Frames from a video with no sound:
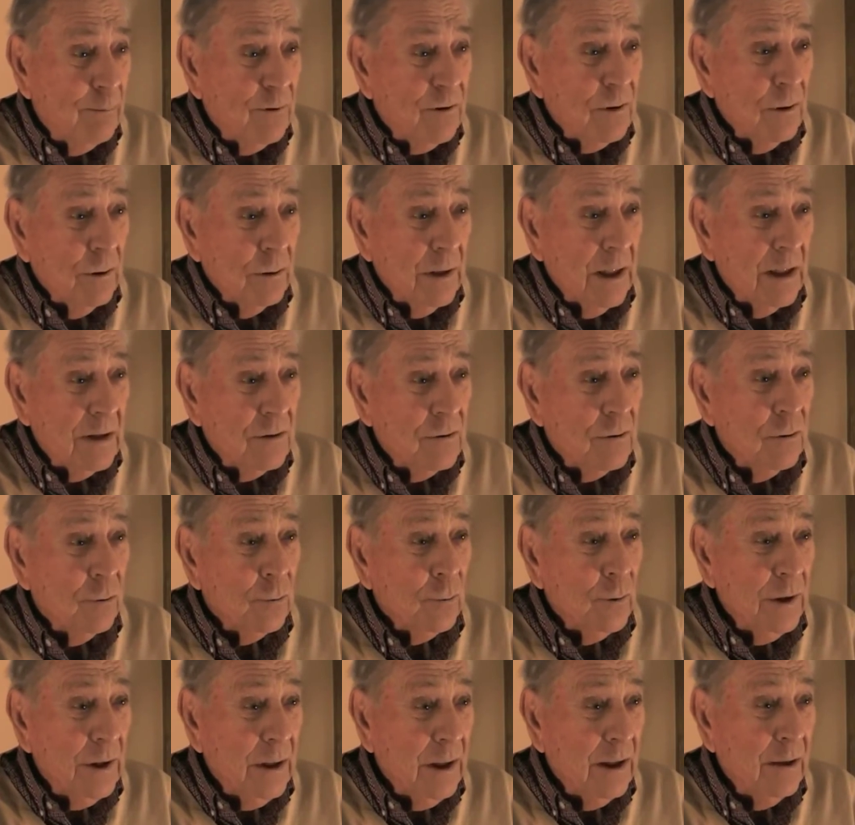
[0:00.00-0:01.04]
So that's what
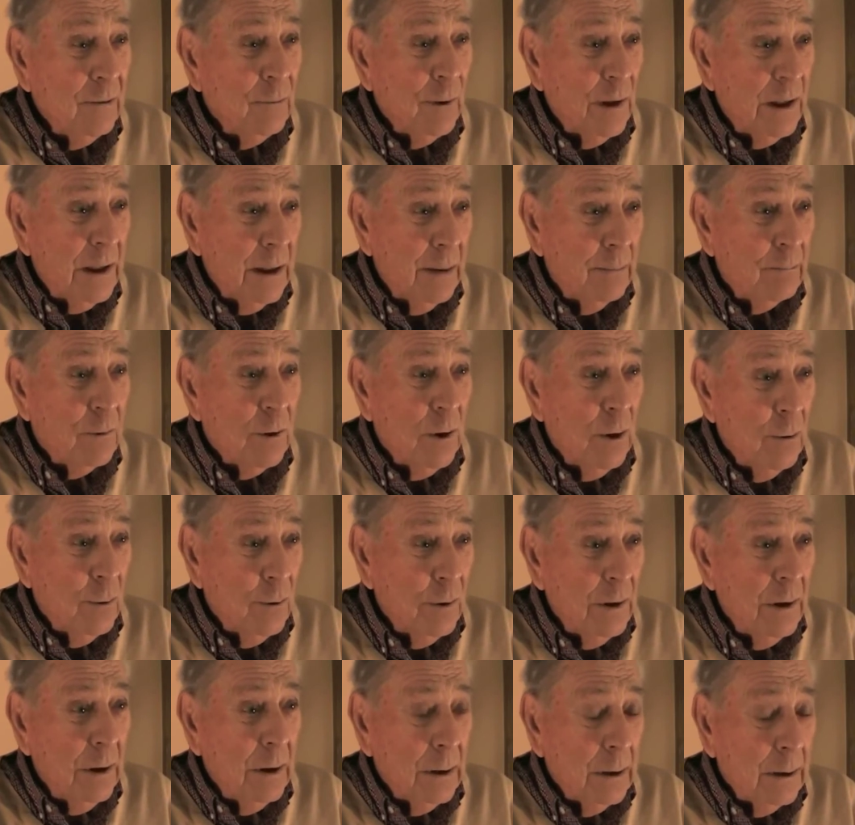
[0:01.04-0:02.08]
we did. We kept
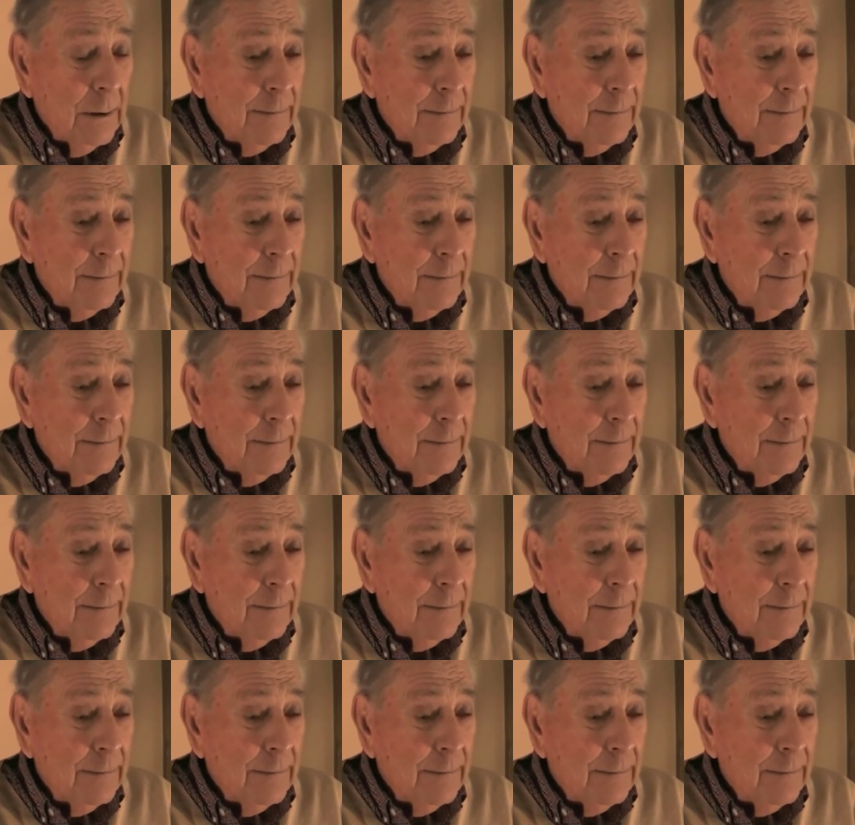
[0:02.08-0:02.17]
going.